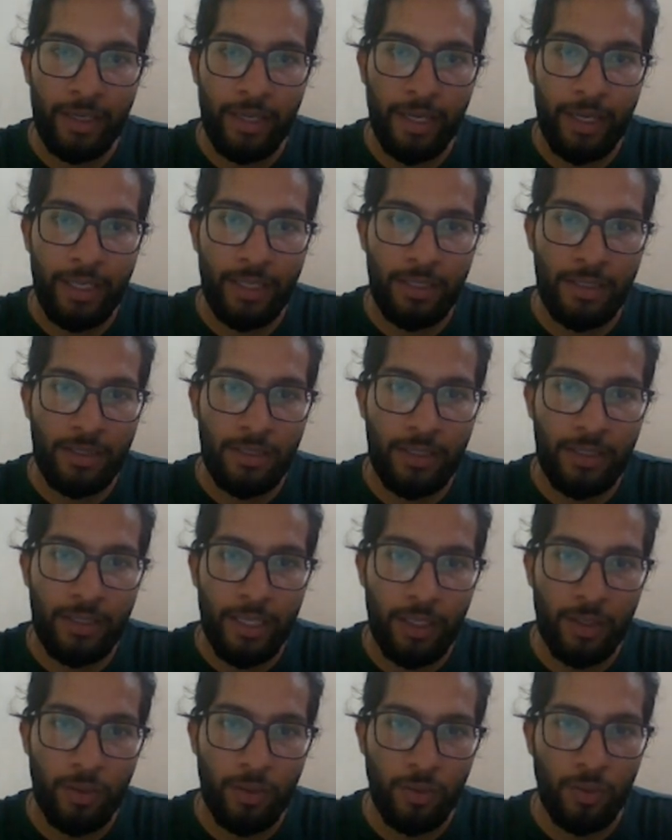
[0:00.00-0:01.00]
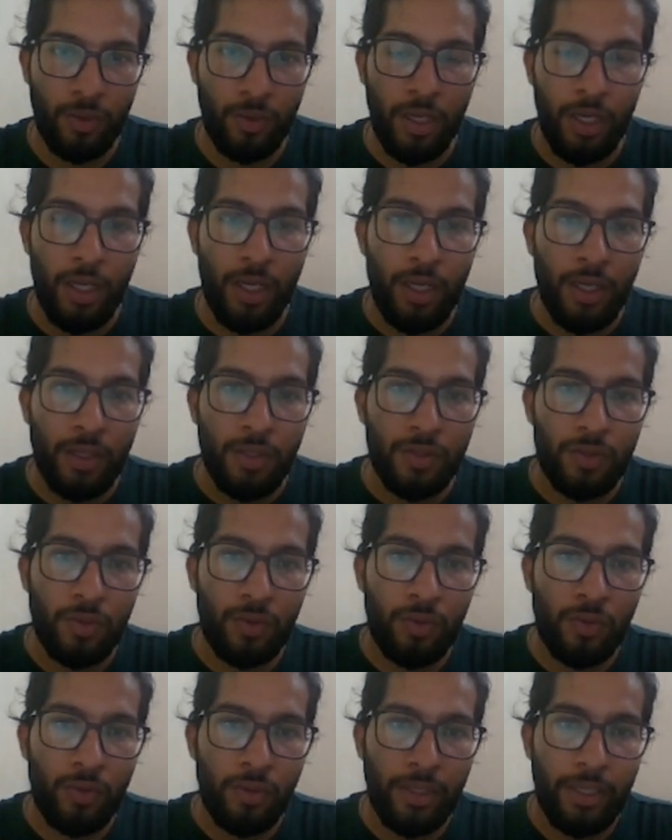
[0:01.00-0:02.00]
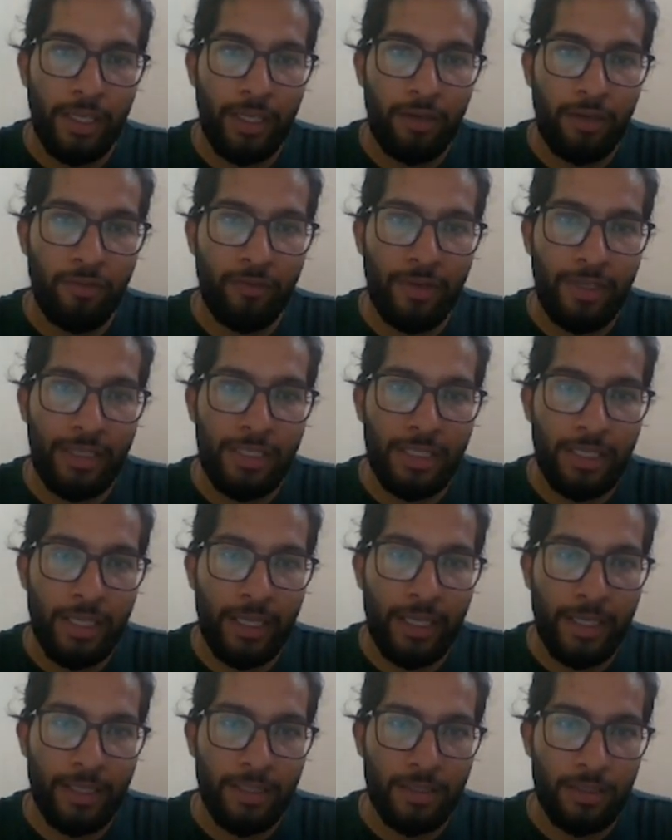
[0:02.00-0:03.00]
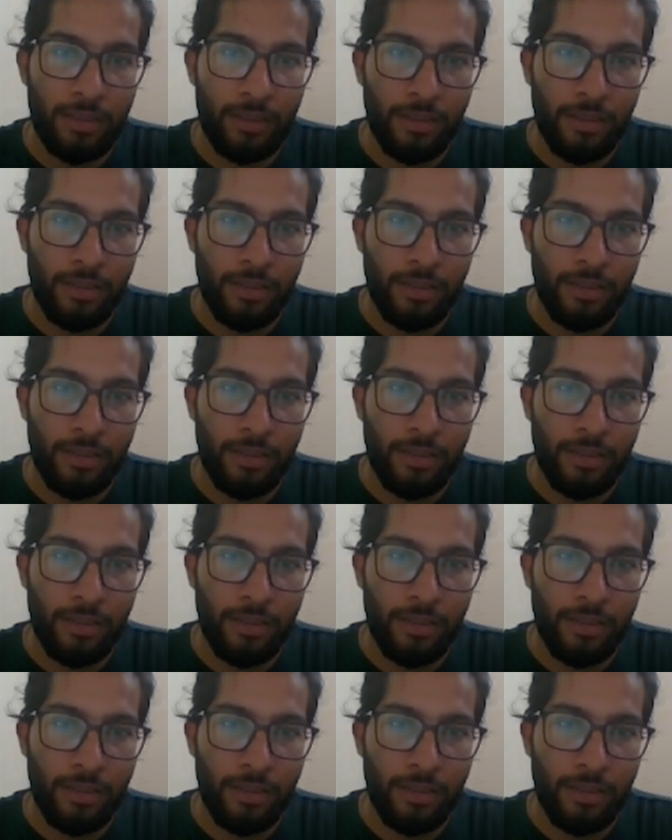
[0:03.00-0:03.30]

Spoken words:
and Z2. So in which case